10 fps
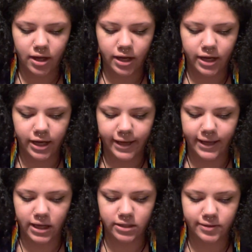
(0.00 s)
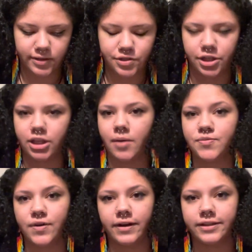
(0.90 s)
And then she comes
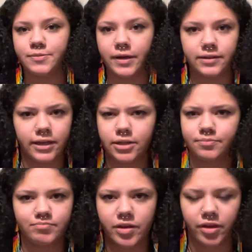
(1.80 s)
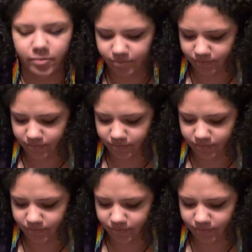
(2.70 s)
around and gets married in the end, I think.